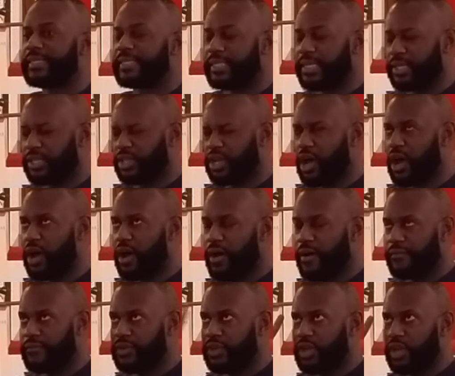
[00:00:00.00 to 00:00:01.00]
consist
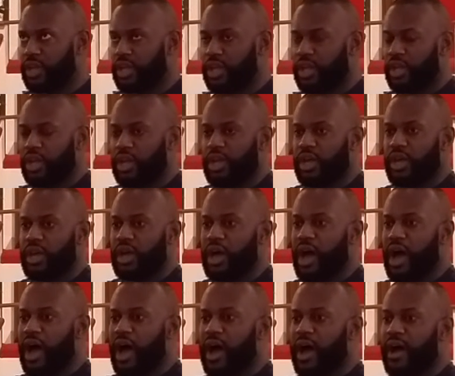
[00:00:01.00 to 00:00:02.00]
of
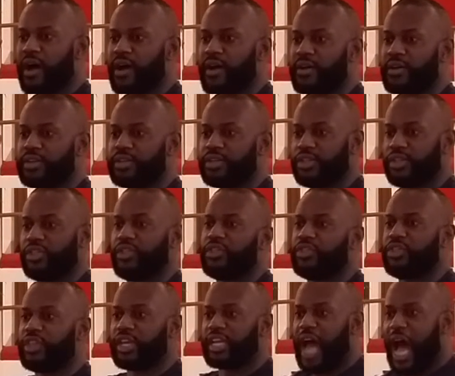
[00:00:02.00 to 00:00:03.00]

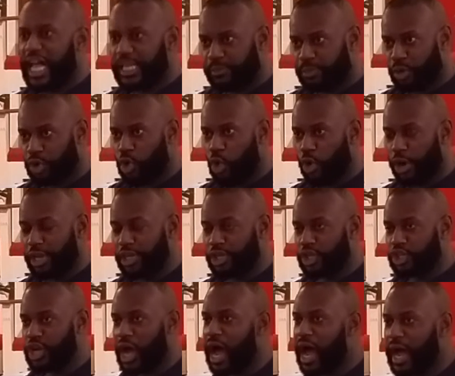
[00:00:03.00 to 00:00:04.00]
the Gospel according
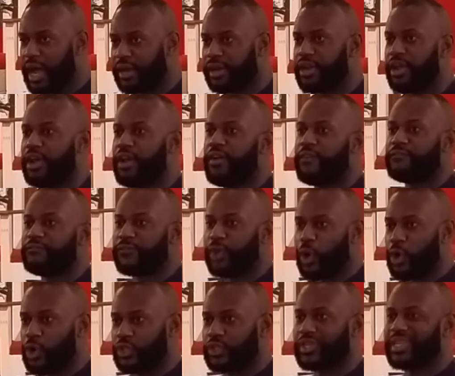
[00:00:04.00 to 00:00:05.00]
to John,
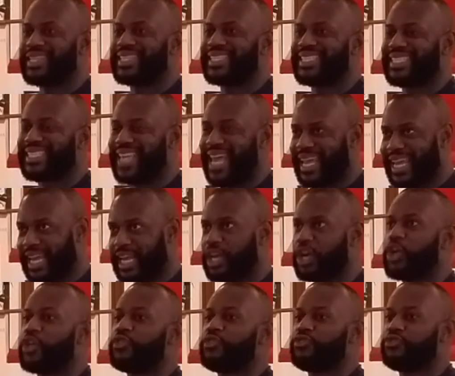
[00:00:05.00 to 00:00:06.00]
1st,
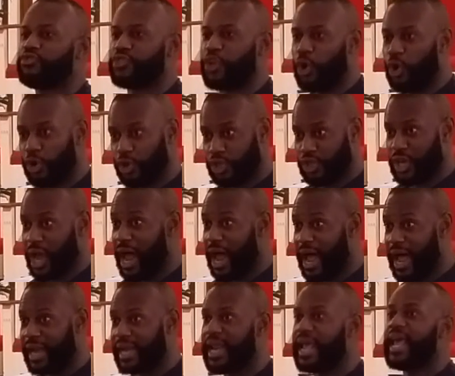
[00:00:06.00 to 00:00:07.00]
2nd, 3rd
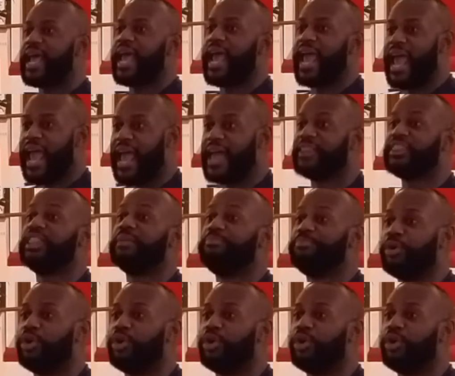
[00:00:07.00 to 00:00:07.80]
John, and the